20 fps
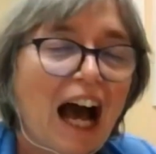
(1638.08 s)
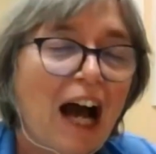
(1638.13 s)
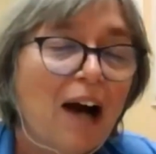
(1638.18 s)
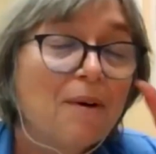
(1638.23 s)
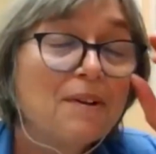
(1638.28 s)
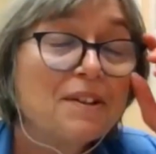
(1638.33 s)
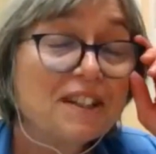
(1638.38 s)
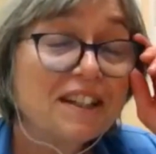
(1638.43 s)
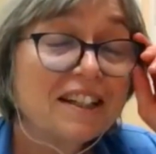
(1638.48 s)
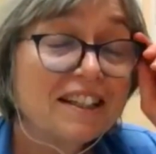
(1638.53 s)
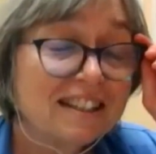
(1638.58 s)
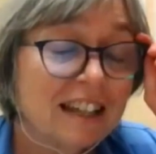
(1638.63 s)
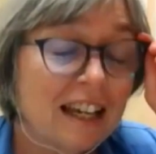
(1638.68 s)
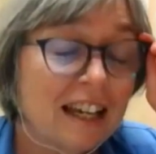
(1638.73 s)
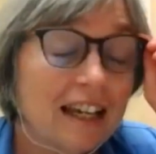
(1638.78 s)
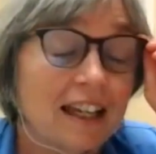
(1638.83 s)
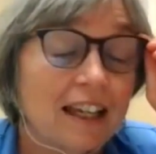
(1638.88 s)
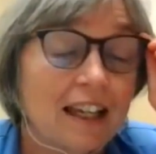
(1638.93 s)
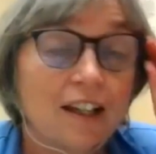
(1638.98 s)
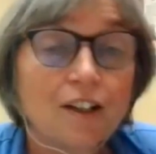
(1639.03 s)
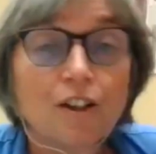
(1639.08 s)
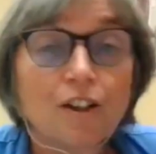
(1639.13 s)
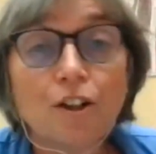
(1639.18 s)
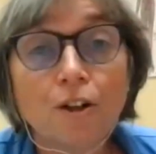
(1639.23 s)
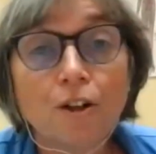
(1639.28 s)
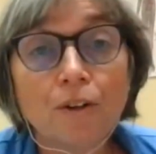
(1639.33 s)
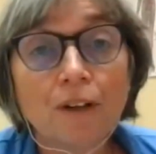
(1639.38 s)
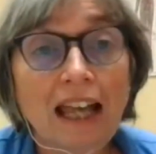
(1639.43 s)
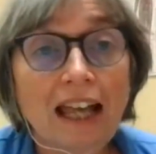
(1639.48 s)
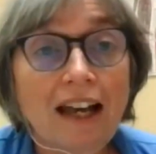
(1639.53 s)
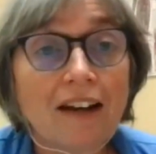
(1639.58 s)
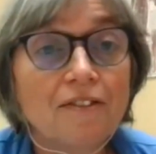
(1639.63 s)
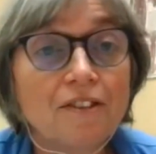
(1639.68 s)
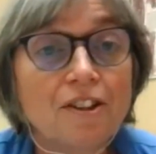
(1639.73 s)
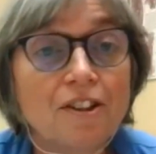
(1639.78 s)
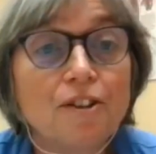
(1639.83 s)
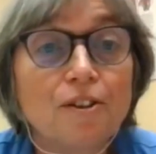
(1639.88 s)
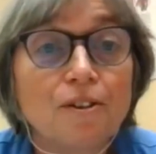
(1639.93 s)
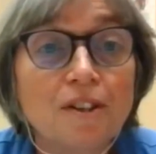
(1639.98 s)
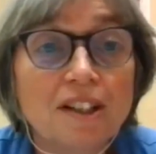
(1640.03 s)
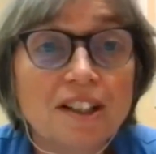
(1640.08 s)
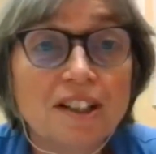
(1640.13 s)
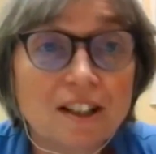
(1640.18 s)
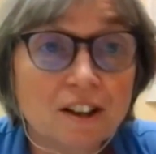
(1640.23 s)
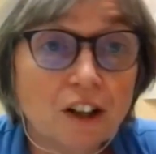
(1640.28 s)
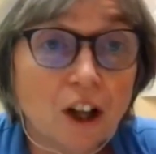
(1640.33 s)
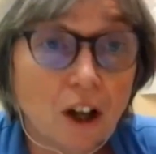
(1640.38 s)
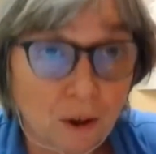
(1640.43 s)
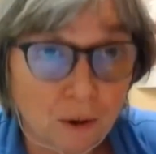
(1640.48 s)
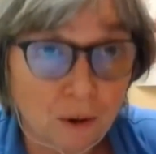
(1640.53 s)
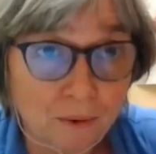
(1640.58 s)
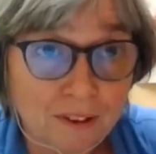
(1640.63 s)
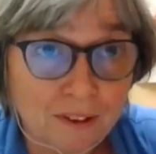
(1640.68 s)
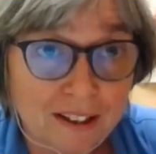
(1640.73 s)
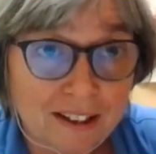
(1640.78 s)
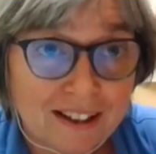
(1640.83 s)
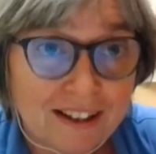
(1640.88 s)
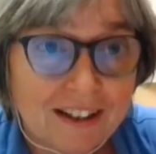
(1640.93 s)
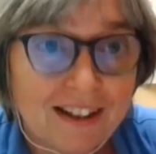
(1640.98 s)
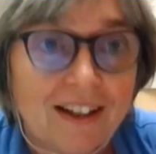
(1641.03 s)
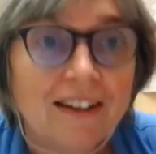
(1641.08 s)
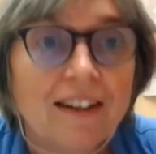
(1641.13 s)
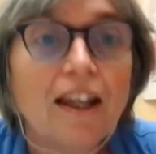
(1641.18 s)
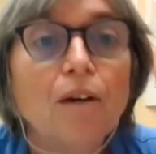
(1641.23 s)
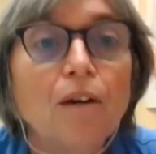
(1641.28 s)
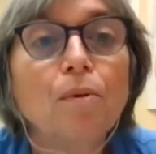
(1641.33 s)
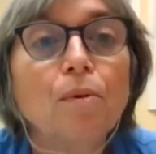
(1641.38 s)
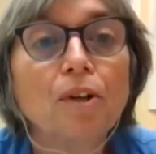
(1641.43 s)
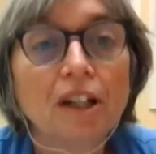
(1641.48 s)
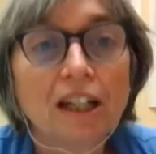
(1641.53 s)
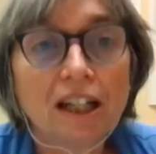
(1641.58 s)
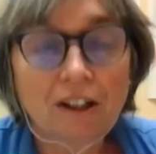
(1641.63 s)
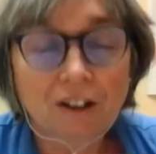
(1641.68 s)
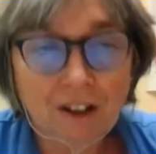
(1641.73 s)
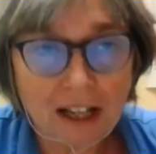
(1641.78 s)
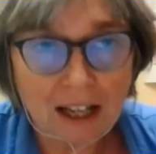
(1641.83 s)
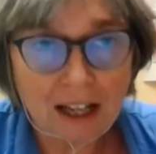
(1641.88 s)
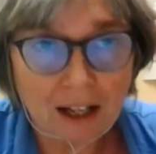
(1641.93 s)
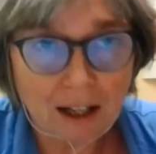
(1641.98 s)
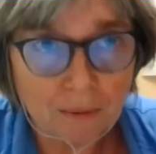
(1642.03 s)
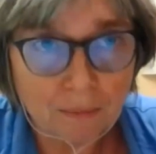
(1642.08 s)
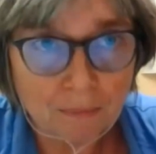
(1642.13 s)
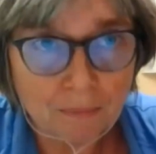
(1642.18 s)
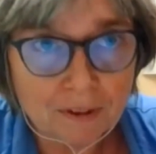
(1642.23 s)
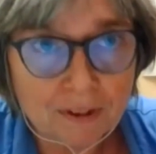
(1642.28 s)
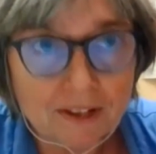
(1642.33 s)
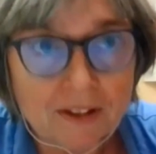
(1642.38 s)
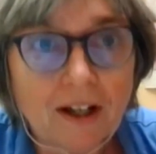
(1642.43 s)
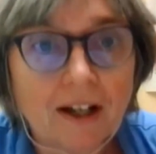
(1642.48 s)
I was going to say, you don't have to do this alone, that we're here to help.